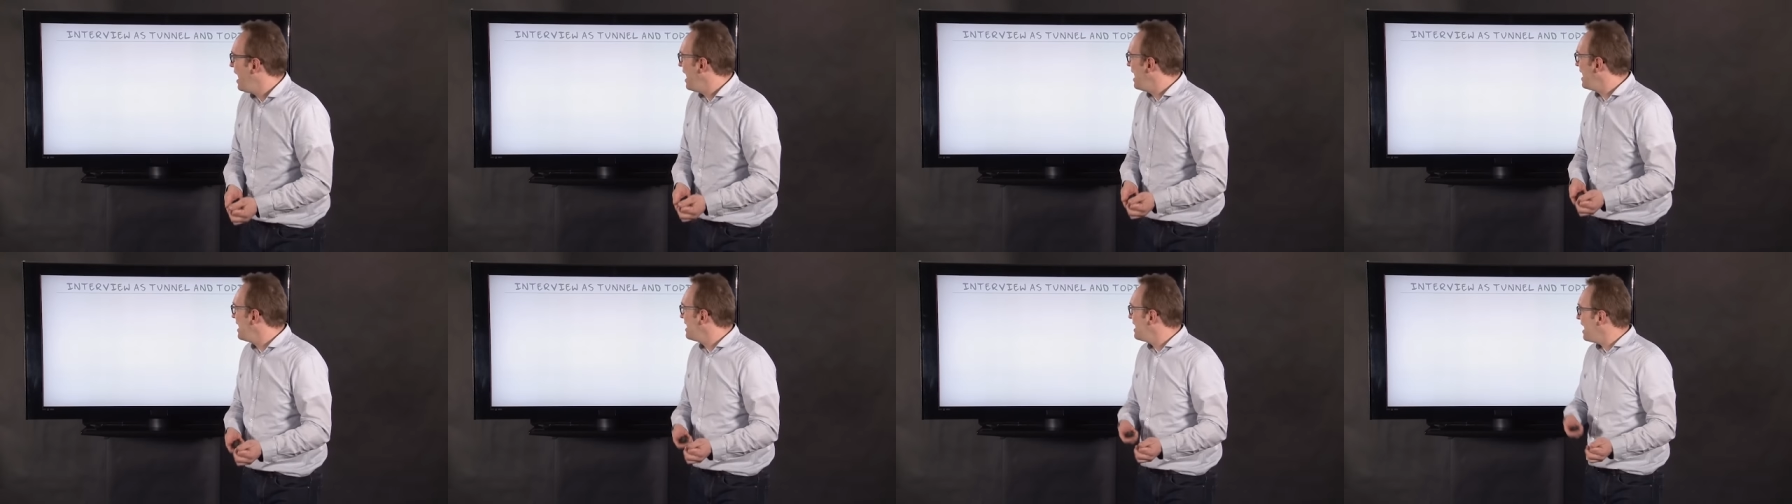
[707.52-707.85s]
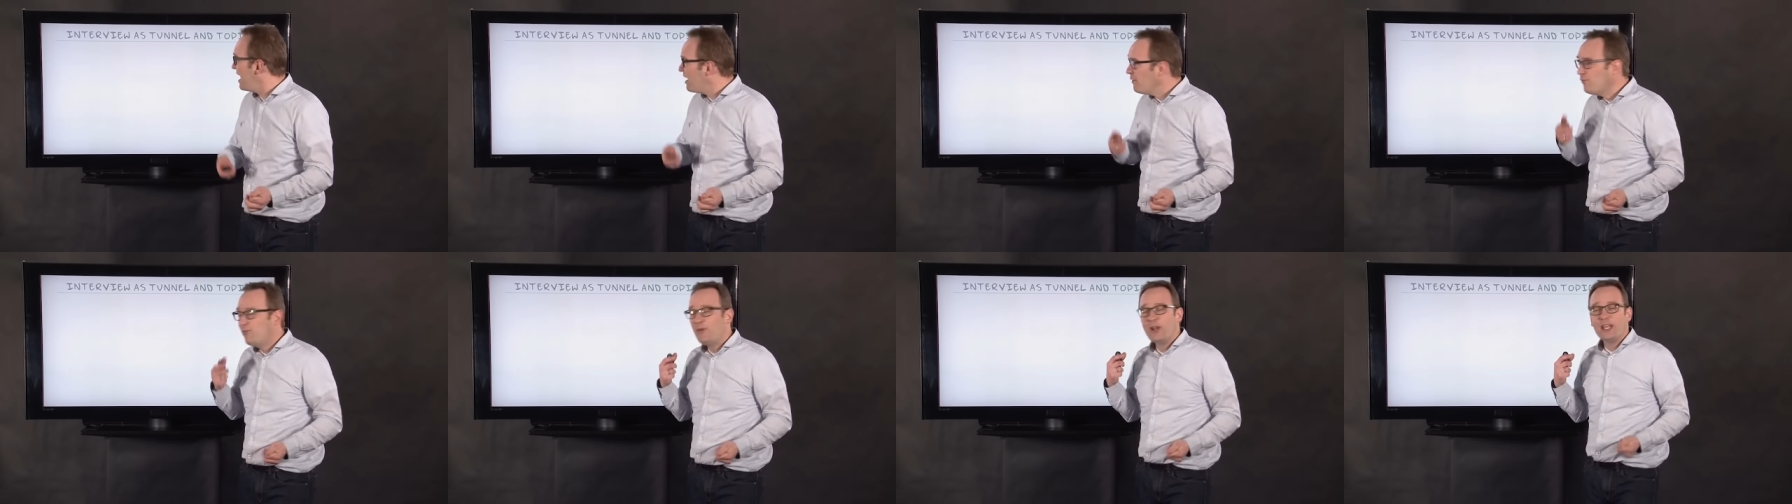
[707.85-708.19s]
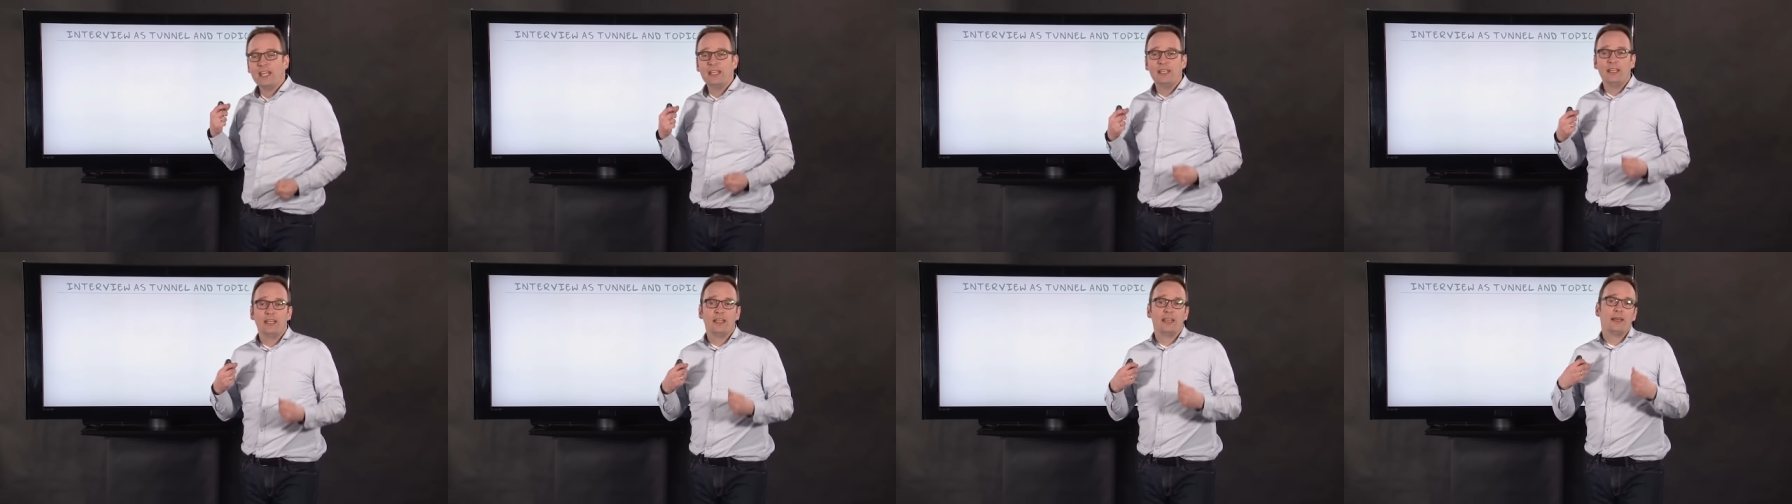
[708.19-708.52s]
And if
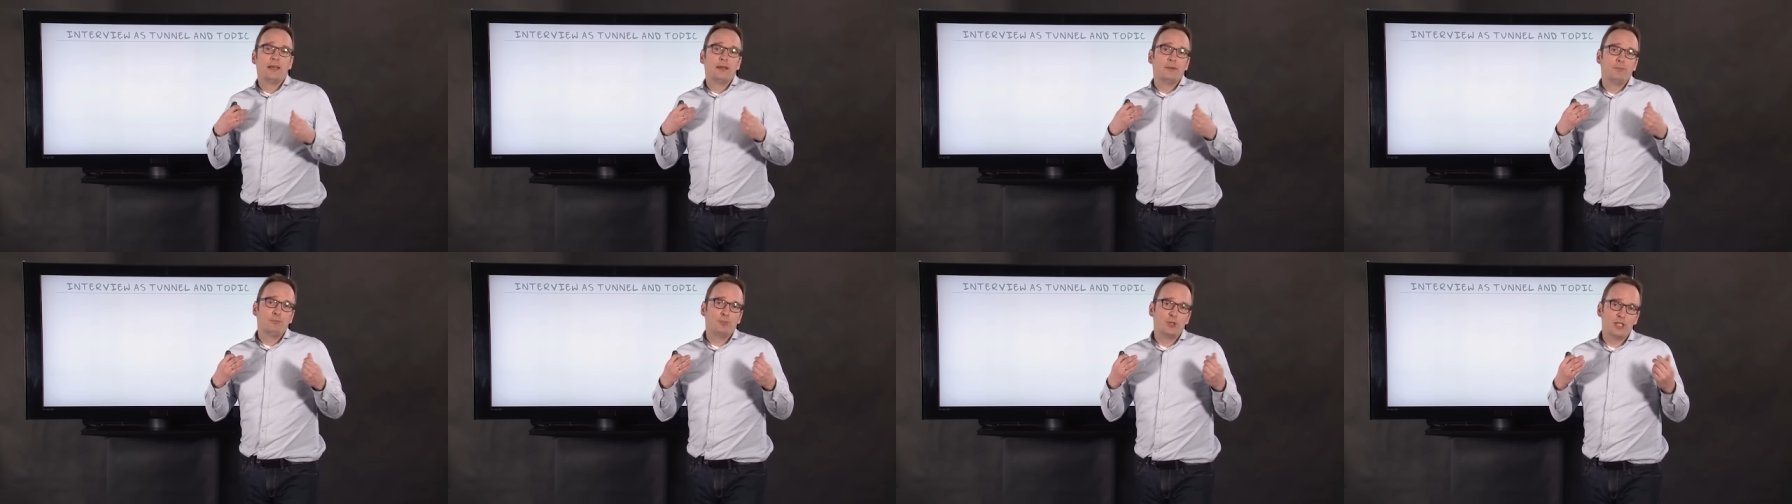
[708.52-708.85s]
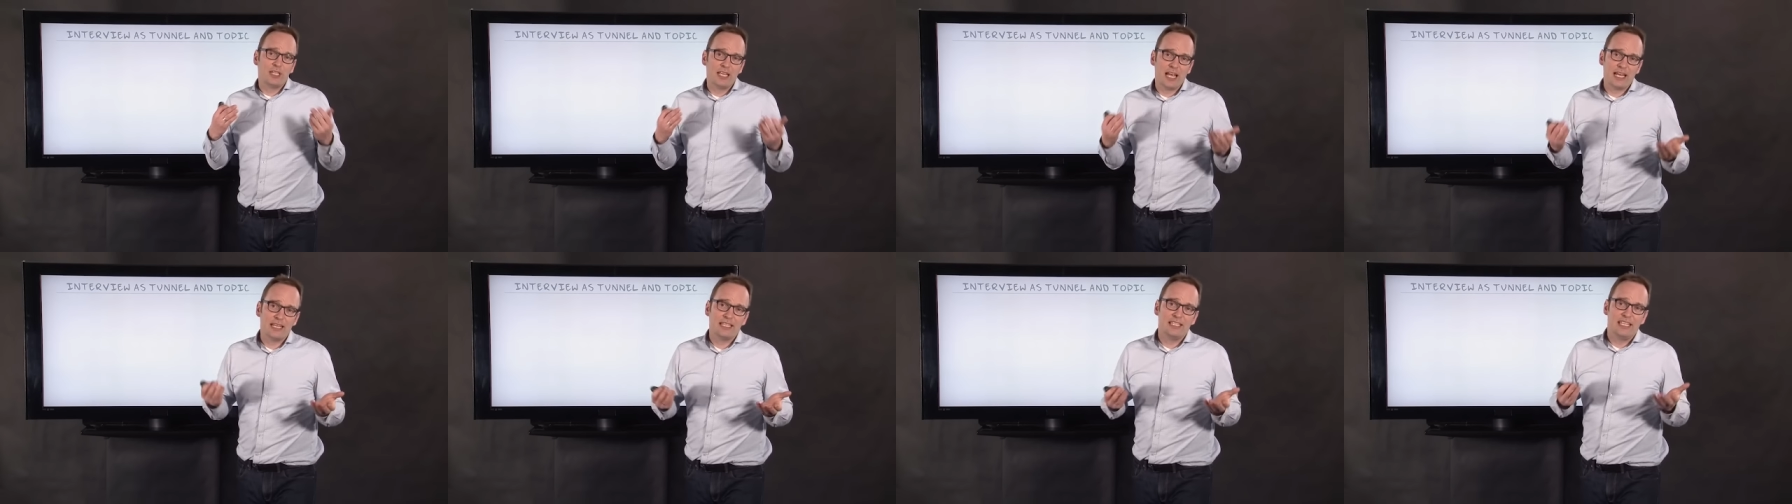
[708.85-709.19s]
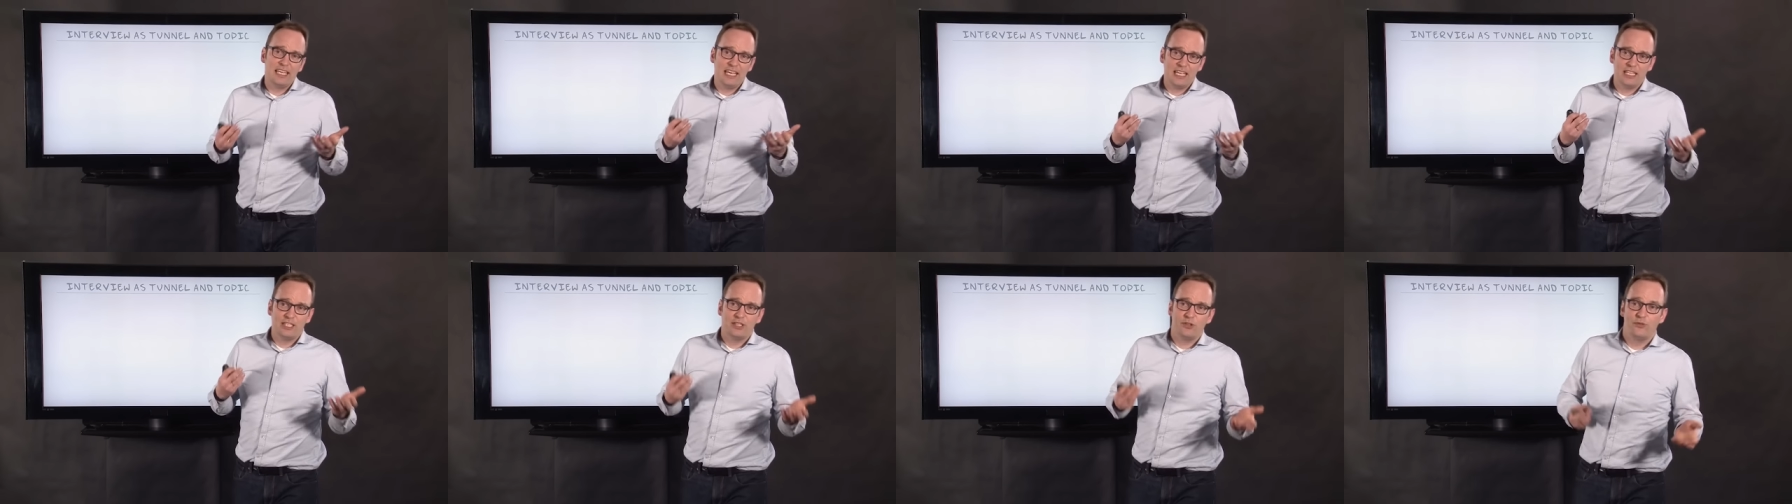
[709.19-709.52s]
we present
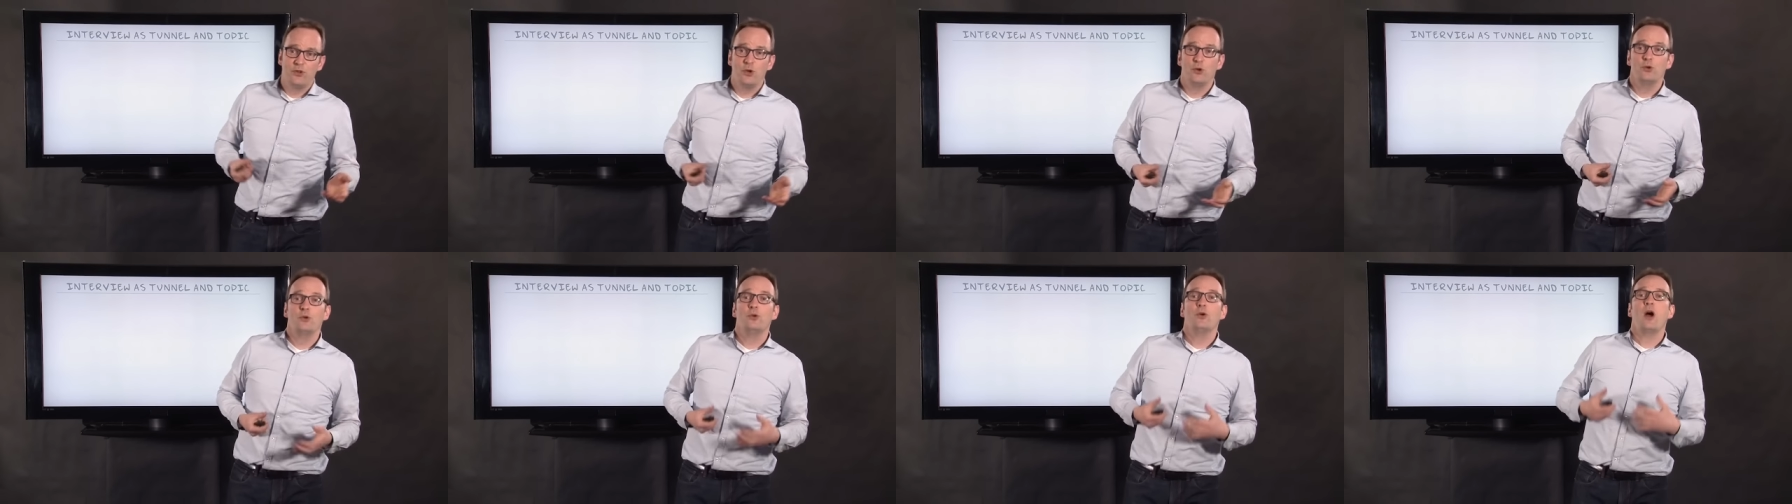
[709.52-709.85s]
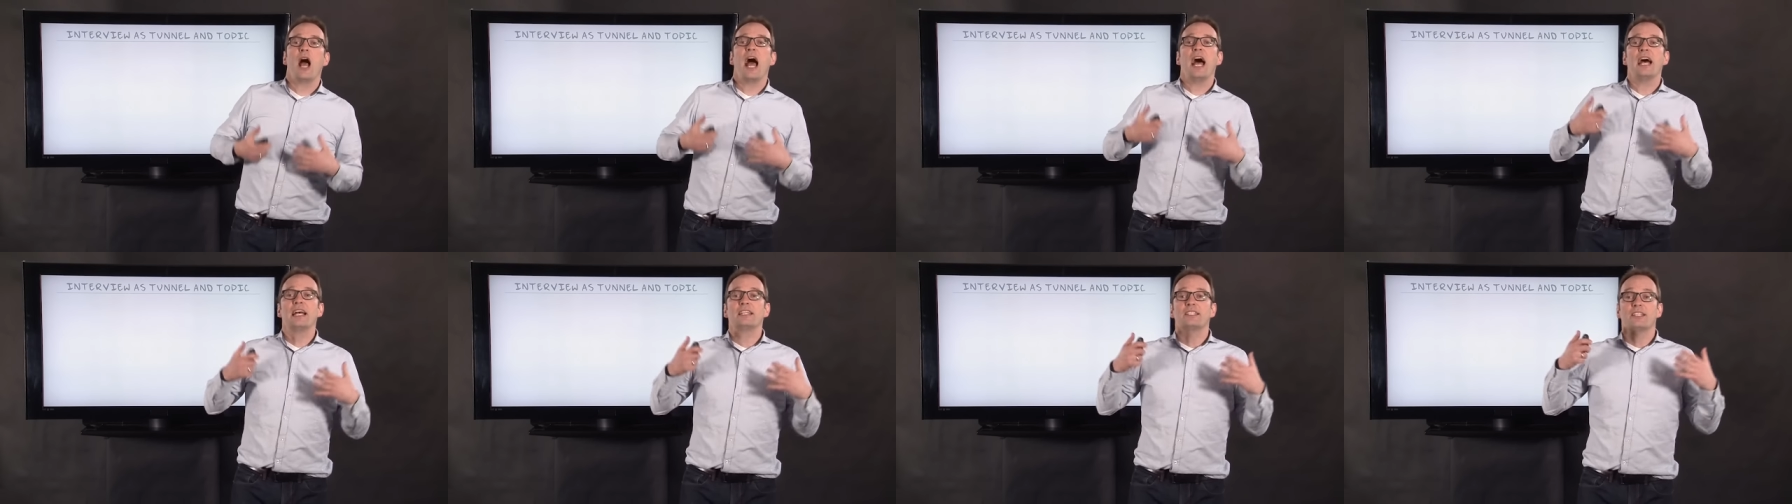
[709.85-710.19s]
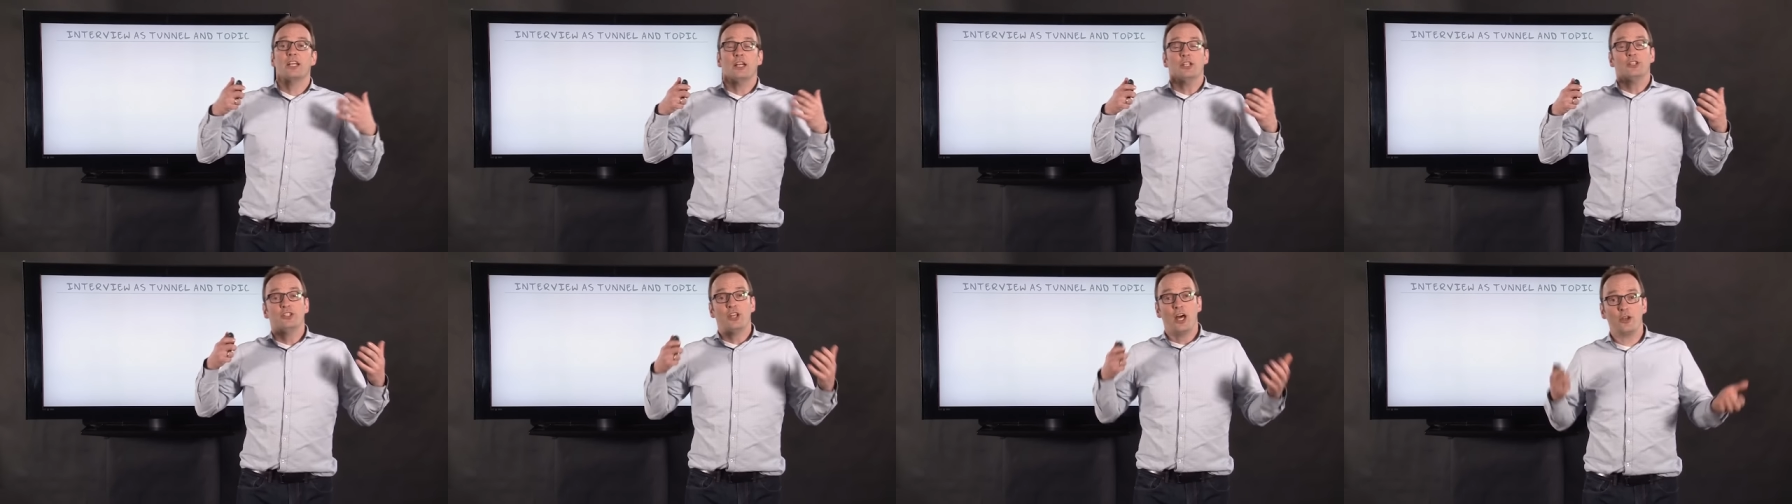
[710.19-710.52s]
the interview as
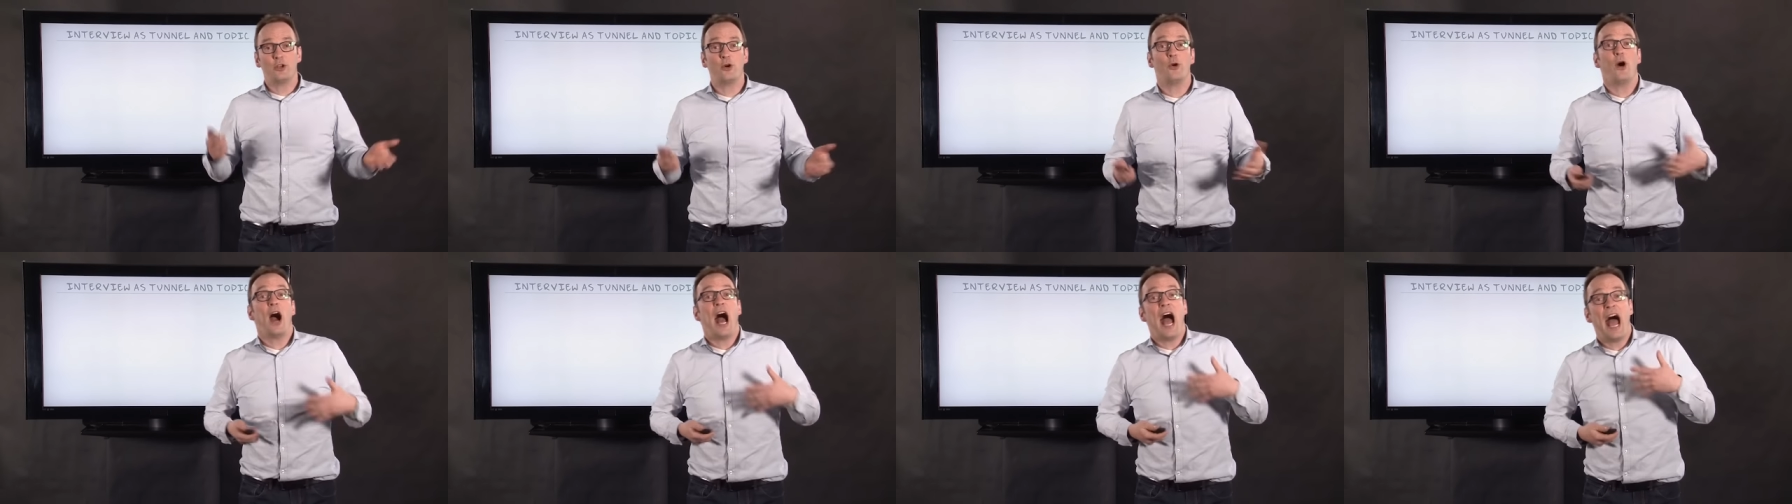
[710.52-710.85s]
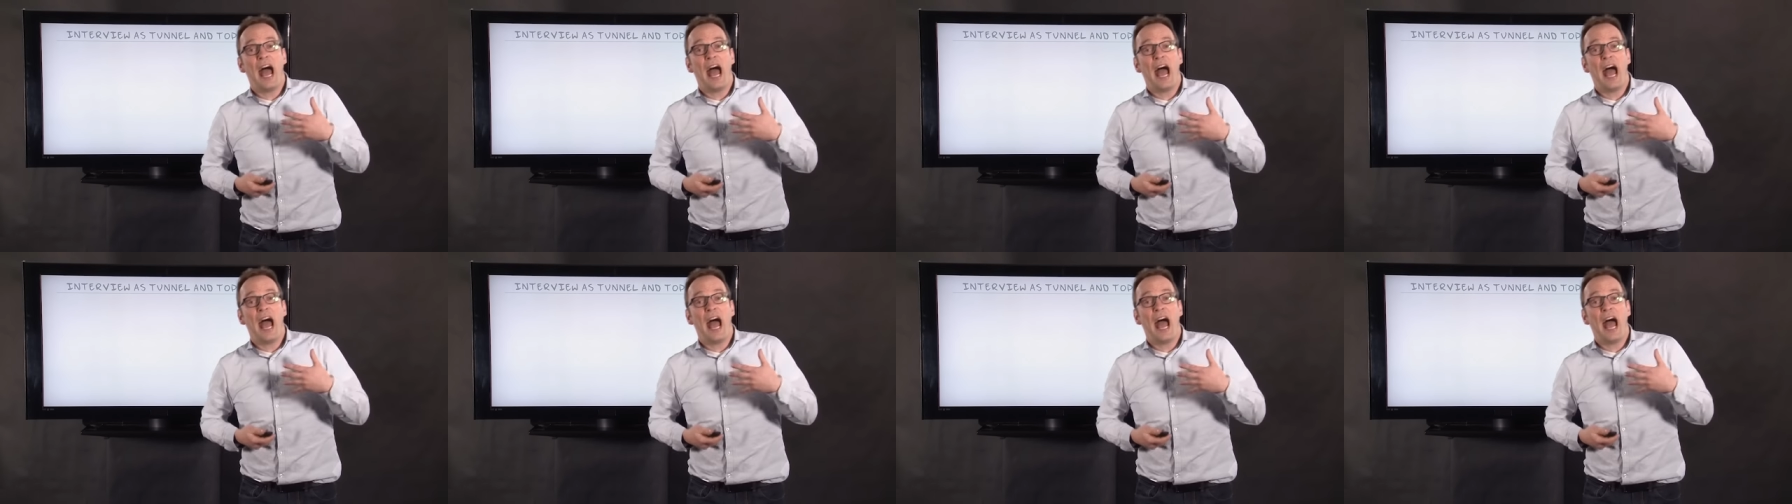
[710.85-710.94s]
a tunnel